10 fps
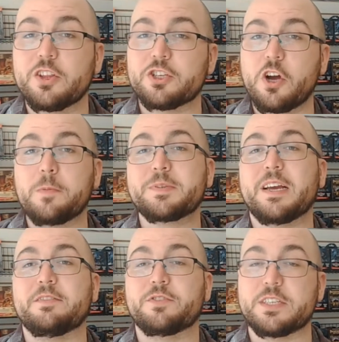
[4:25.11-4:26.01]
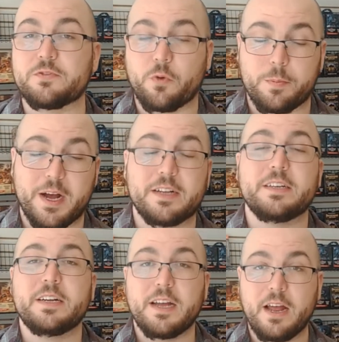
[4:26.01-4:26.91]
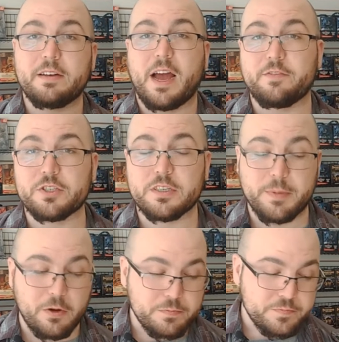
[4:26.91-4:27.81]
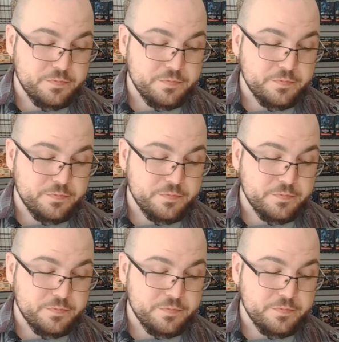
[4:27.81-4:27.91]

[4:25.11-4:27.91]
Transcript: the top 10 for each format, and averaged them out.